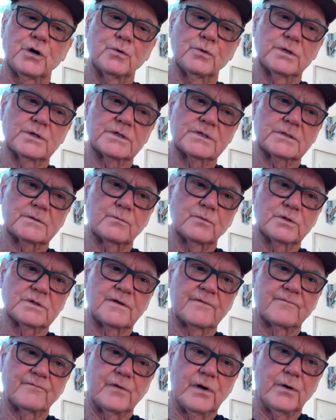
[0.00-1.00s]
was
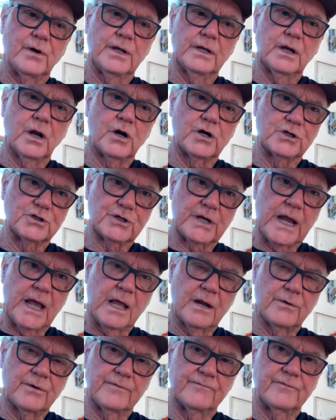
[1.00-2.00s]
a very large
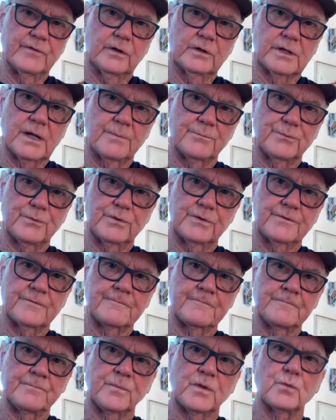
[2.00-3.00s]
gallery filled up with
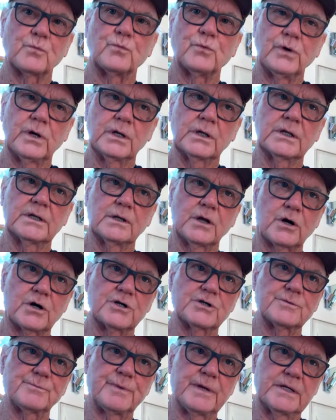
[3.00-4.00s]
really
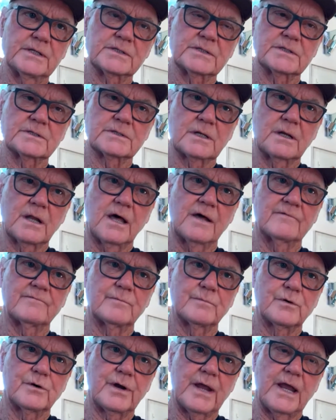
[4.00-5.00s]
large pieces. A lot of
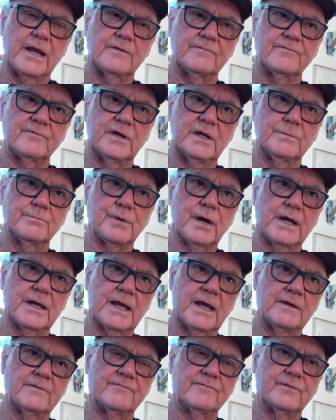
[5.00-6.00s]
them are 8 feet by
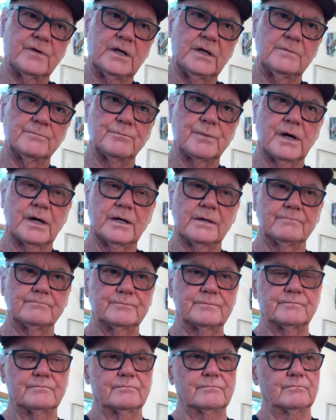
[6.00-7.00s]
8 feet by
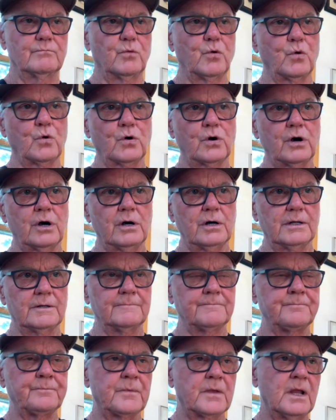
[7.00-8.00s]
more,
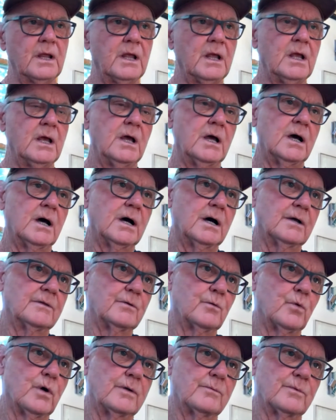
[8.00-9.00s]
and
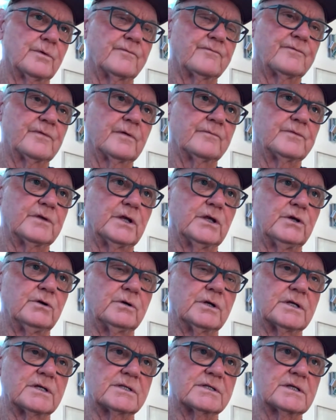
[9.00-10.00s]
the one with 50
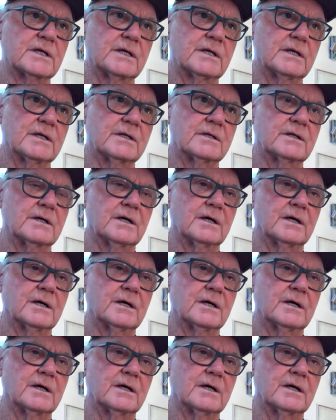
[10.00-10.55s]
units in it.